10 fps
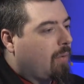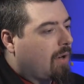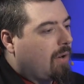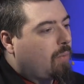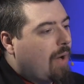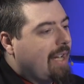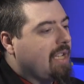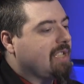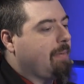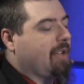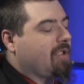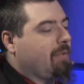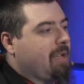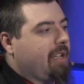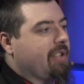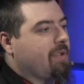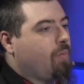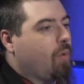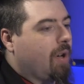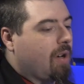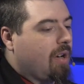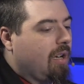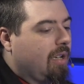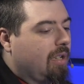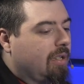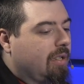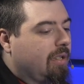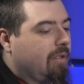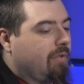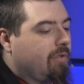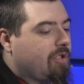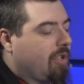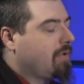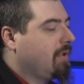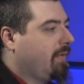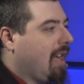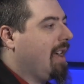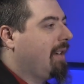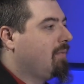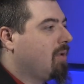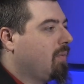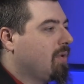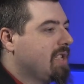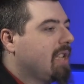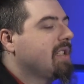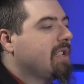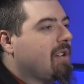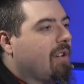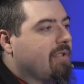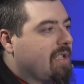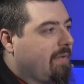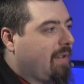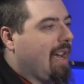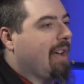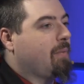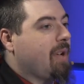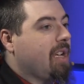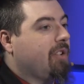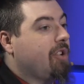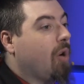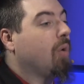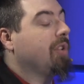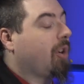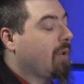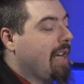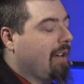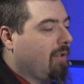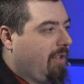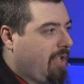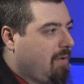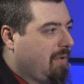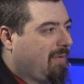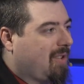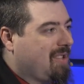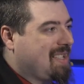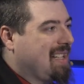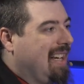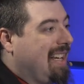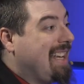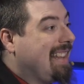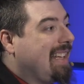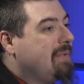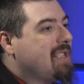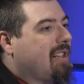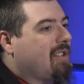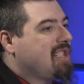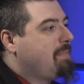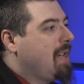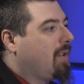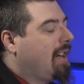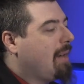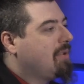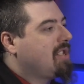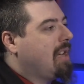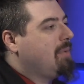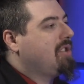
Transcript: We're already special because we're children of God. We're sons and daughters of God. We know the creator of the universe. He lives in our spirit. How much